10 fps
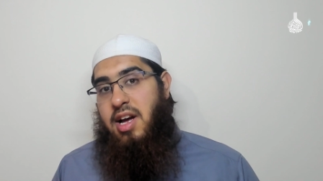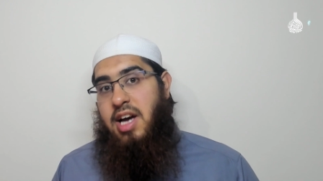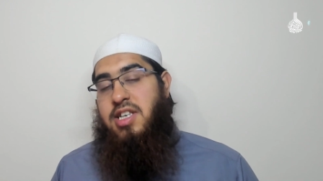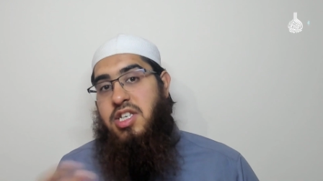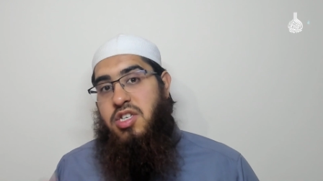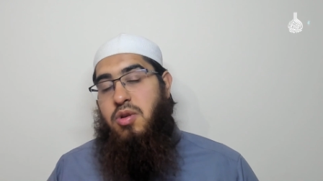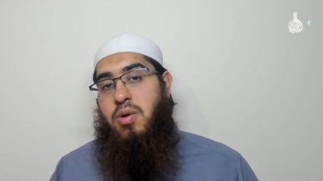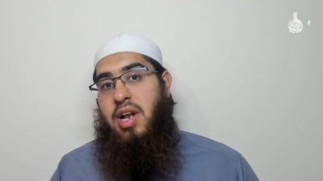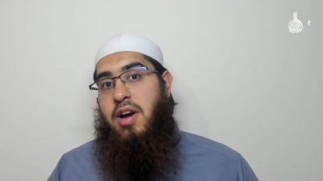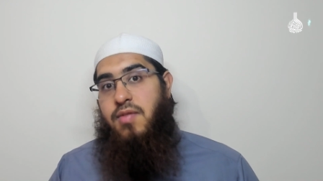
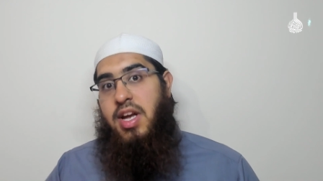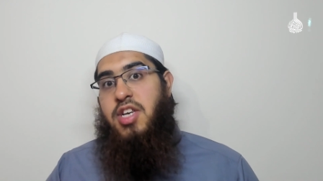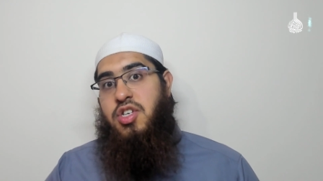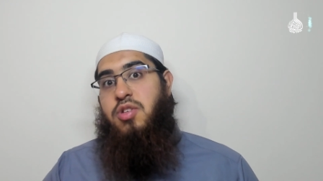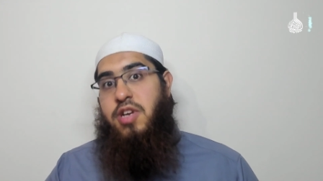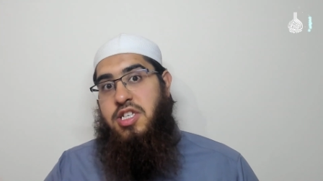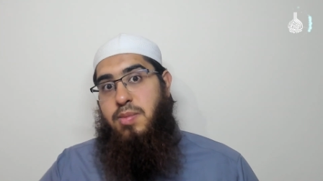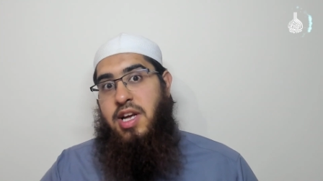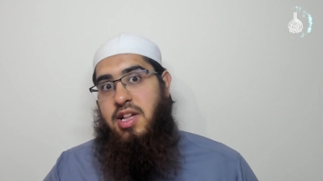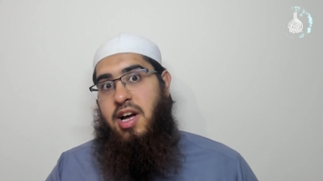additional clarification to
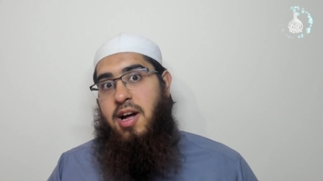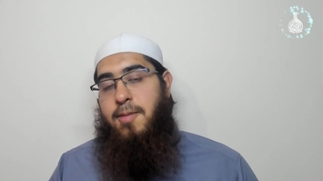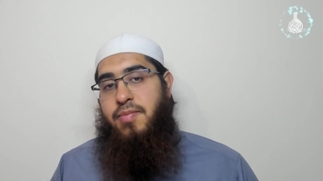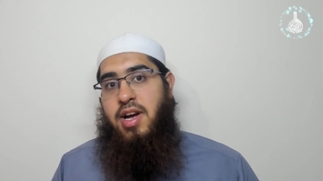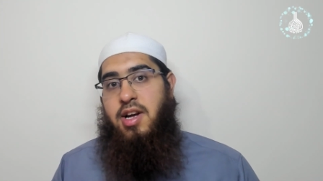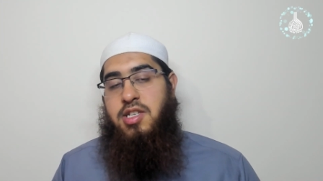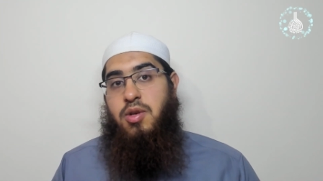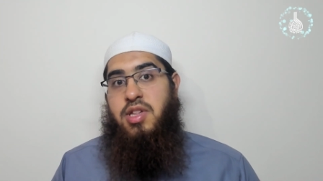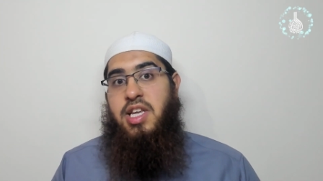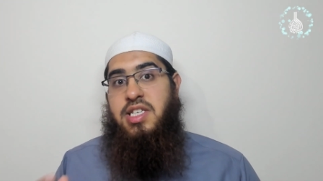explain that.
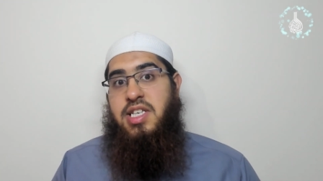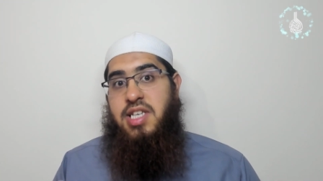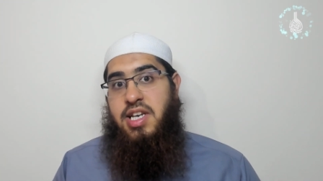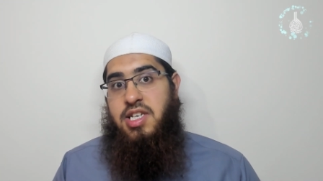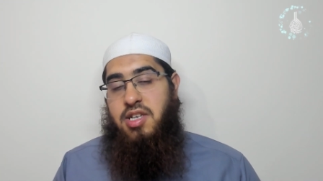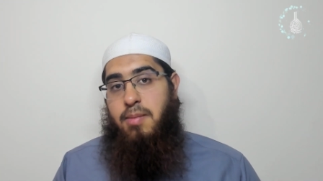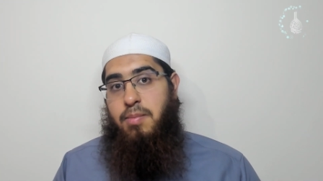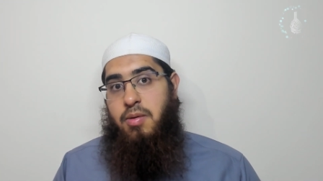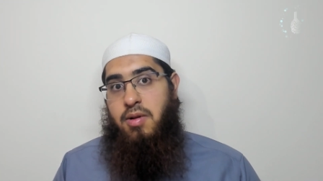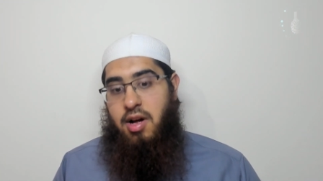So this is an
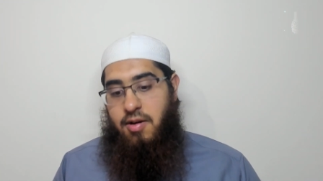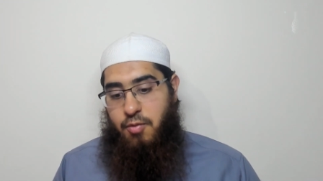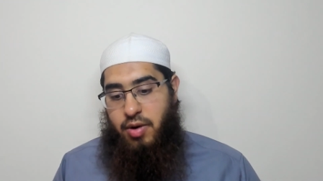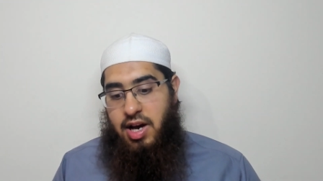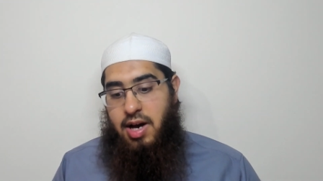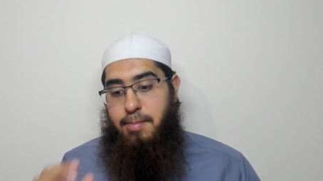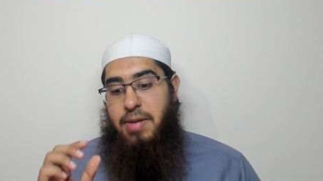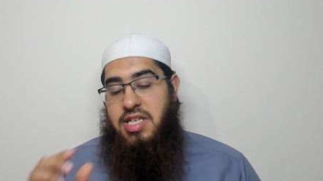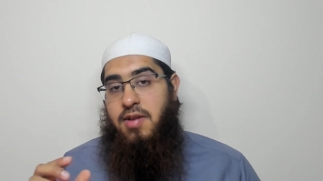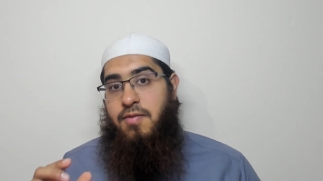example of where
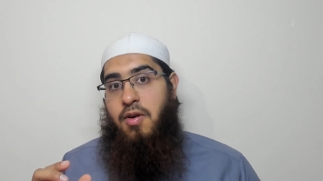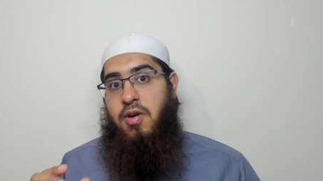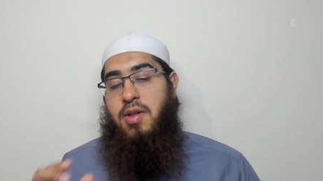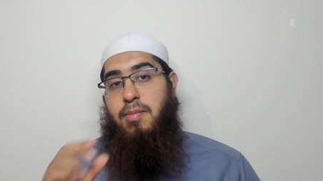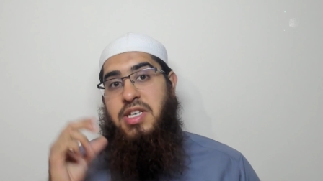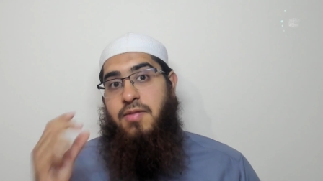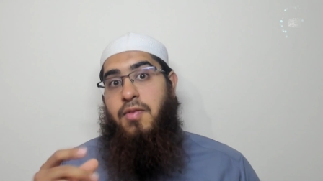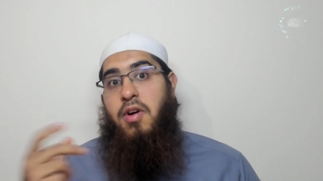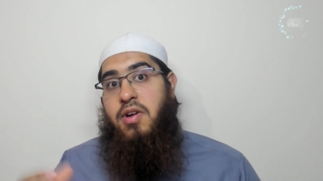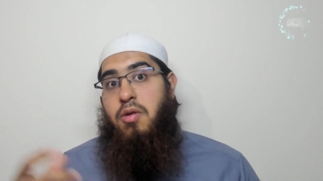the
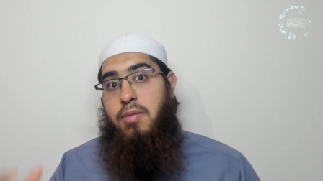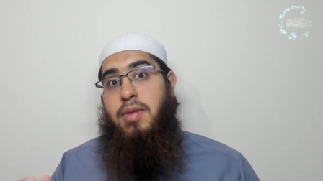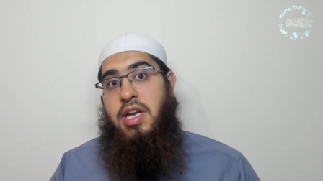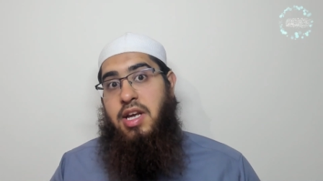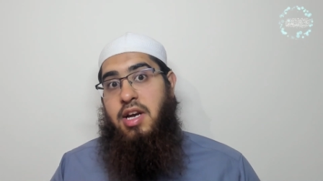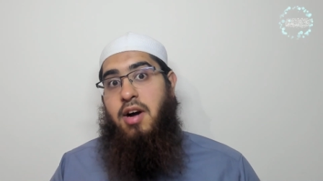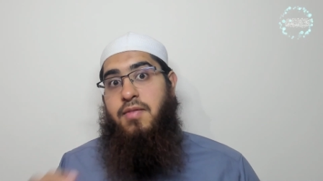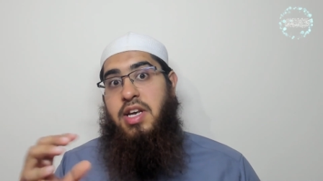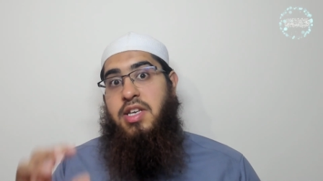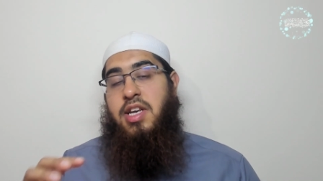metaphorical meaning
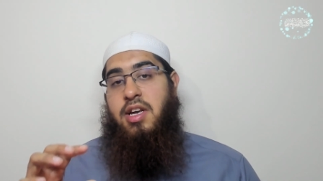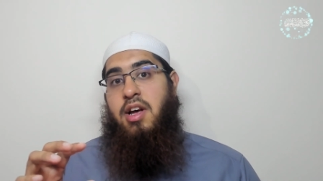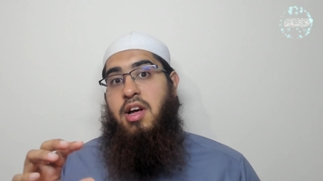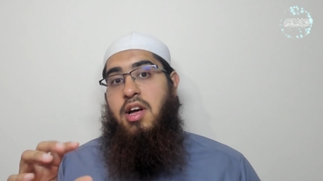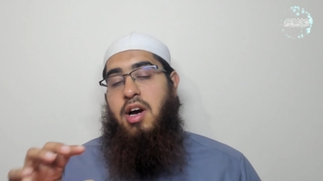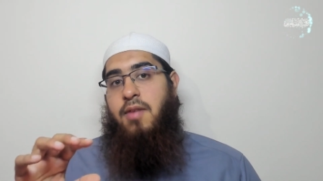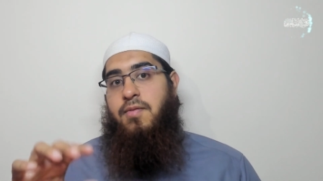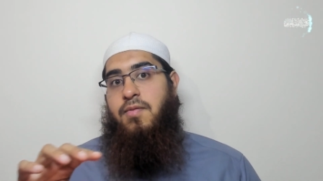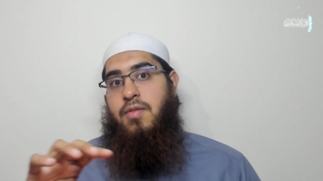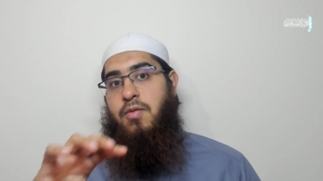of eating,
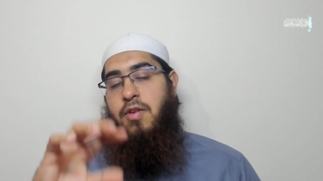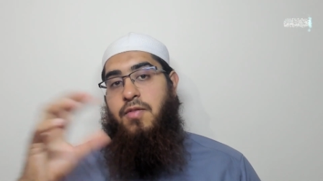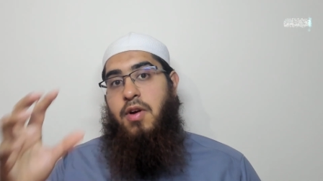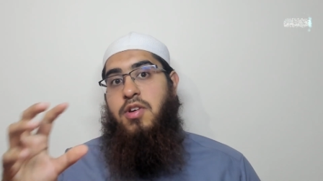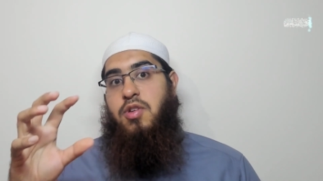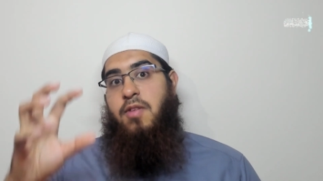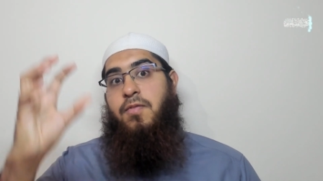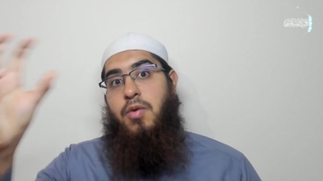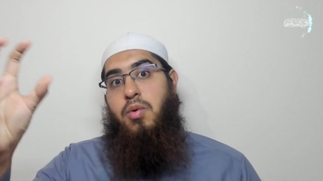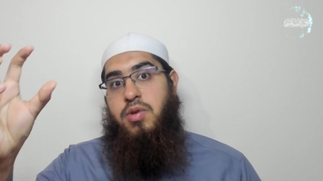of referring to the
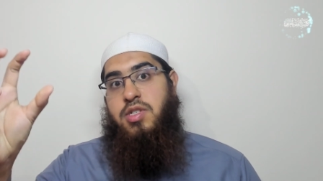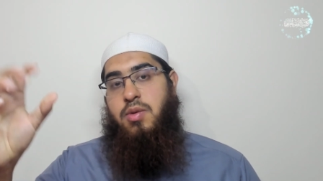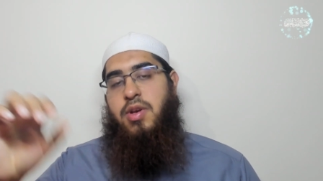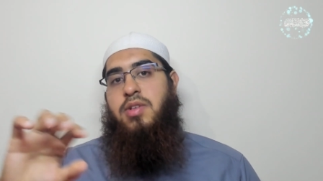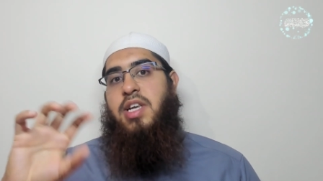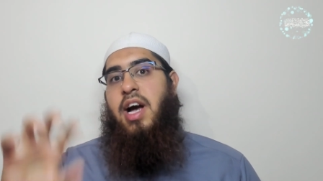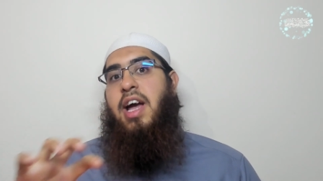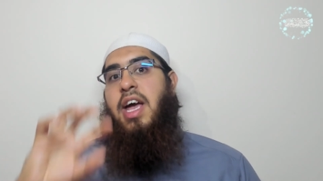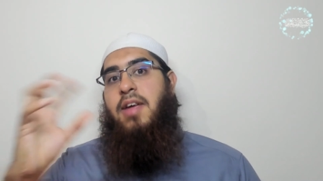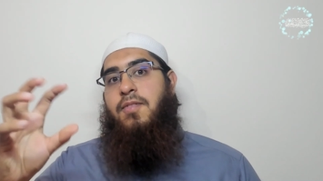fruits, when you say
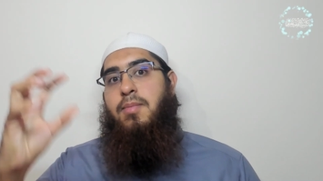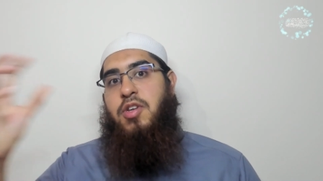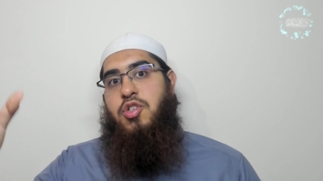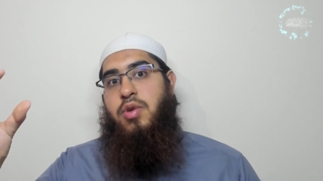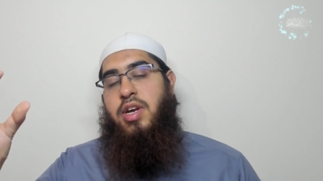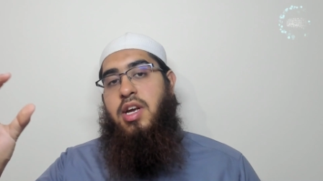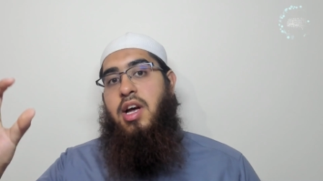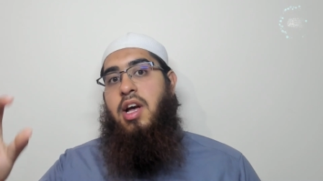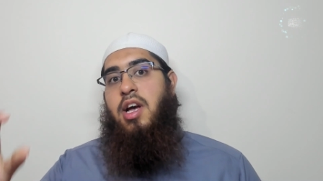I ate from the tree,